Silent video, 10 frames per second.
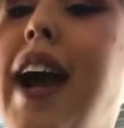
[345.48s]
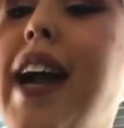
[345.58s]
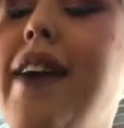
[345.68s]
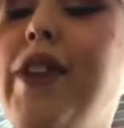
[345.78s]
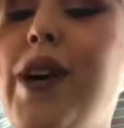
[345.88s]

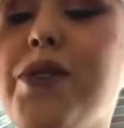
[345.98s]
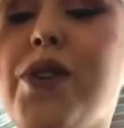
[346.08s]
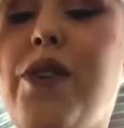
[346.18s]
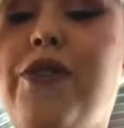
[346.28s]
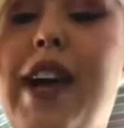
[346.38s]
I have
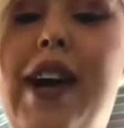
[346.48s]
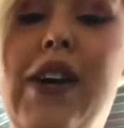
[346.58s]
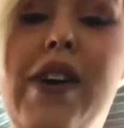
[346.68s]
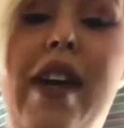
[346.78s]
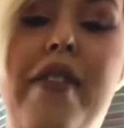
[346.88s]
also
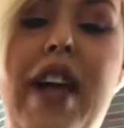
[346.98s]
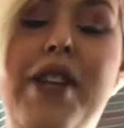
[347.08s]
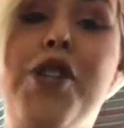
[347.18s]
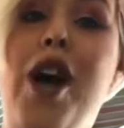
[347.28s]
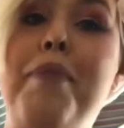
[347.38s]
found
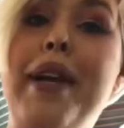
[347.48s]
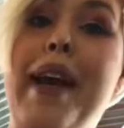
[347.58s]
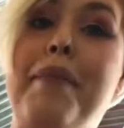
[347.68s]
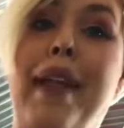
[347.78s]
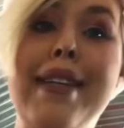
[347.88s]
that shopping
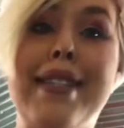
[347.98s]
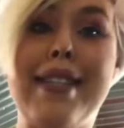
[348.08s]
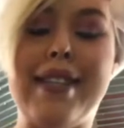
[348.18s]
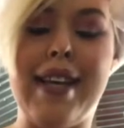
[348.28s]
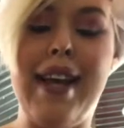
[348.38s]
at
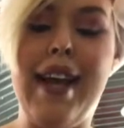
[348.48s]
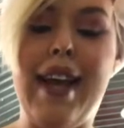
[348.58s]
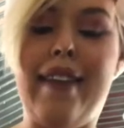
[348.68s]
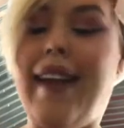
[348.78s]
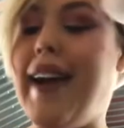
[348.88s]
places
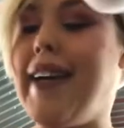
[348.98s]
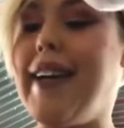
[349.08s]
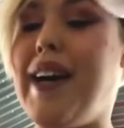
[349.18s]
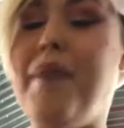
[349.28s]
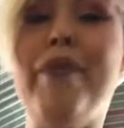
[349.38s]
like
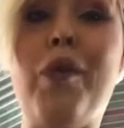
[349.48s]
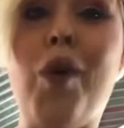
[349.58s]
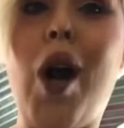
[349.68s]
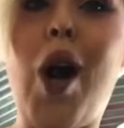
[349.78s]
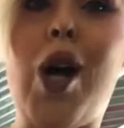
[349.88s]
um,
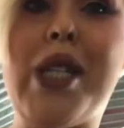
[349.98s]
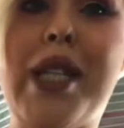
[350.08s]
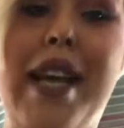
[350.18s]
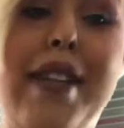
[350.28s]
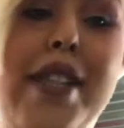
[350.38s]

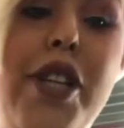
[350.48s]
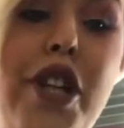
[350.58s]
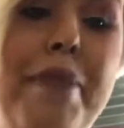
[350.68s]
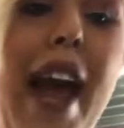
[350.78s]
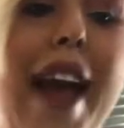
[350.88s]
Ross and
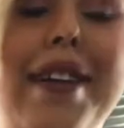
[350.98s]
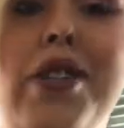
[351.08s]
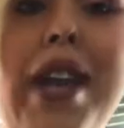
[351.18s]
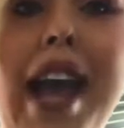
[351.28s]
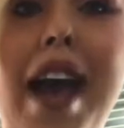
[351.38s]
TJ
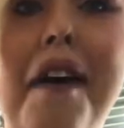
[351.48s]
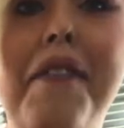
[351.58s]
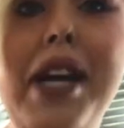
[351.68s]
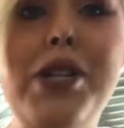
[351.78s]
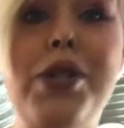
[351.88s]
Maxx, they
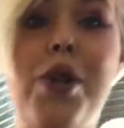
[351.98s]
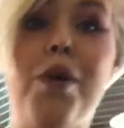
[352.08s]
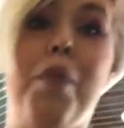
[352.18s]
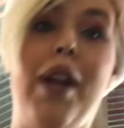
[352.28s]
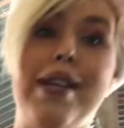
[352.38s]
have a
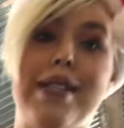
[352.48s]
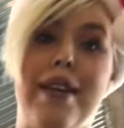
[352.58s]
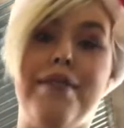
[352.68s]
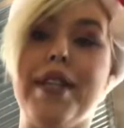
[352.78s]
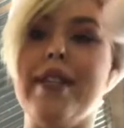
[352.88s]
surplus
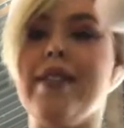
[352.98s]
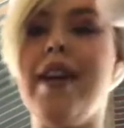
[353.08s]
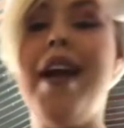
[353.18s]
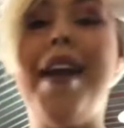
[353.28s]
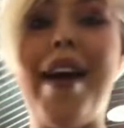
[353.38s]
of these.
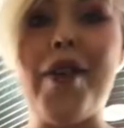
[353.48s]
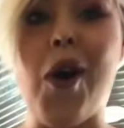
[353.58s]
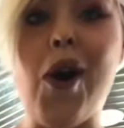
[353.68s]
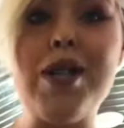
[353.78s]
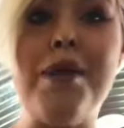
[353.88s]
Now there
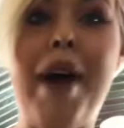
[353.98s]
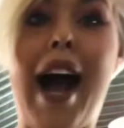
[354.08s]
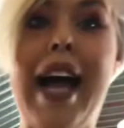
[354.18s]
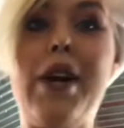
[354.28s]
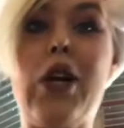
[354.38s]
are some
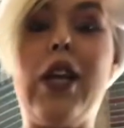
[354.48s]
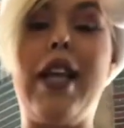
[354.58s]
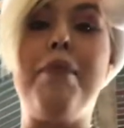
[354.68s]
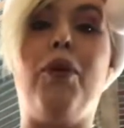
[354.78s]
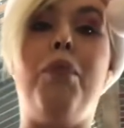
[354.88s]
higher
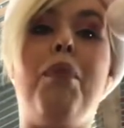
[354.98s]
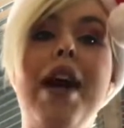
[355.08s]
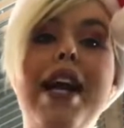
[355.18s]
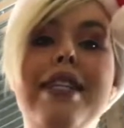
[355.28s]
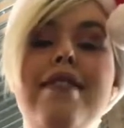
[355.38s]
label
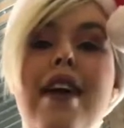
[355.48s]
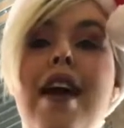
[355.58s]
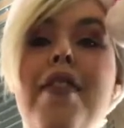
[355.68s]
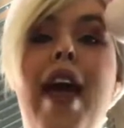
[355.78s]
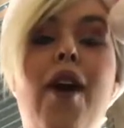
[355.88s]
brands
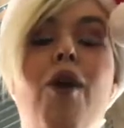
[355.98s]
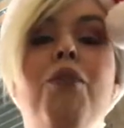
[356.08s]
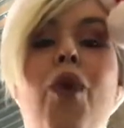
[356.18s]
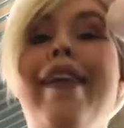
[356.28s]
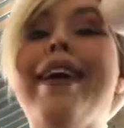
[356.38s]
that are
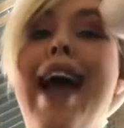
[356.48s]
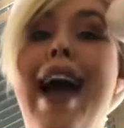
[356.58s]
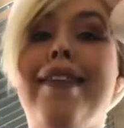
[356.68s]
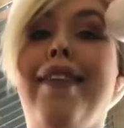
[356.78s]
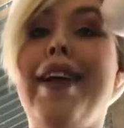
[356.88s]
more like
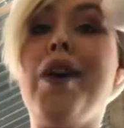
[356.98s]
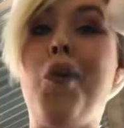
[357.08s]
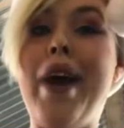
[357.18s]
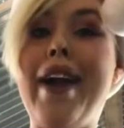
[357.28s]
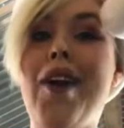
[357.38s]
athletic
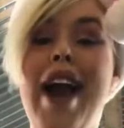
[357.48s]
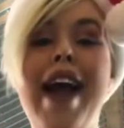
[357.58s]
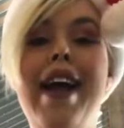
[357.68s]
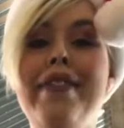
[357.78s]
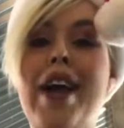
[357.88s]
wear
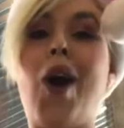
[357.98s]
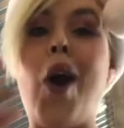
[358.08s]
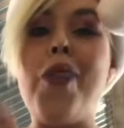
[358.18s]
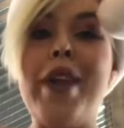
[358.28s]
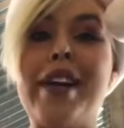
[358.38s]
and they
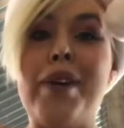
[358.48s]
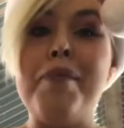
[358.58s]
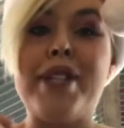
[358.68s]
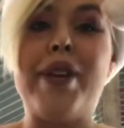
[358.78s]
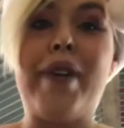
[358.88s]
are thicker
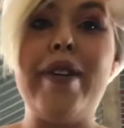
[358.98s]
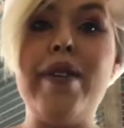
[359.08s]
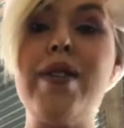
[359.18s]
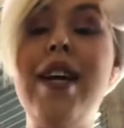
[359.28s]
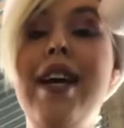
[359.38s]

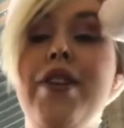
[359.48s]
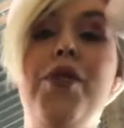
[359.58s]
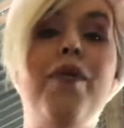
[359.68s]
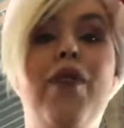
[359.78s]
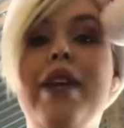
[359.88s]
materials. You
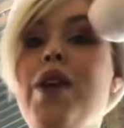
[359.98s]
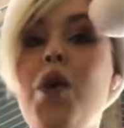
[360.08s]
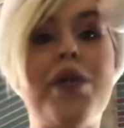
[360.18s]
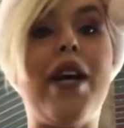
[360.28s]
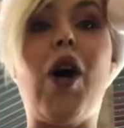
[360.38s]
can find
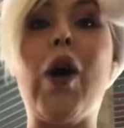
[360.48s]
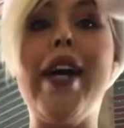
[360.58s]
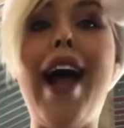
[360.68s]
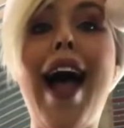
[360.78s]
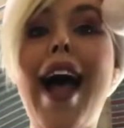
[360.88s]
those at
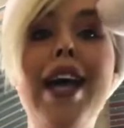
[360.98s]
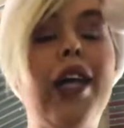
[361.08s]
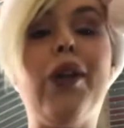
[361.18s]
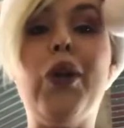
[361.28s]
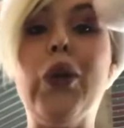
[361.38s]
REI,
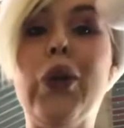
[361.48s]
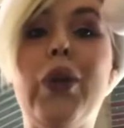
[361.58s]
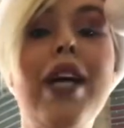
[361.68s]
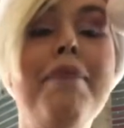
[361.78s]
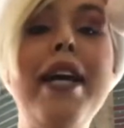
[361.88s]

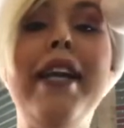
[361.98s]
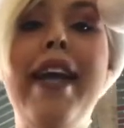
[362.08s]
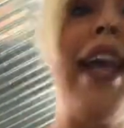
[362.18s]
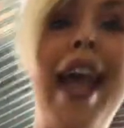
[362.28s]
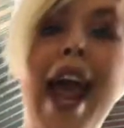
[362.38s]
Lululemon,
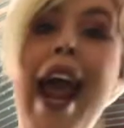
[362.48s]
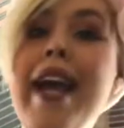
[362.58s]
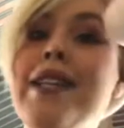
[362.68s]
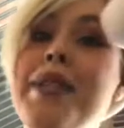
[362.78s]
and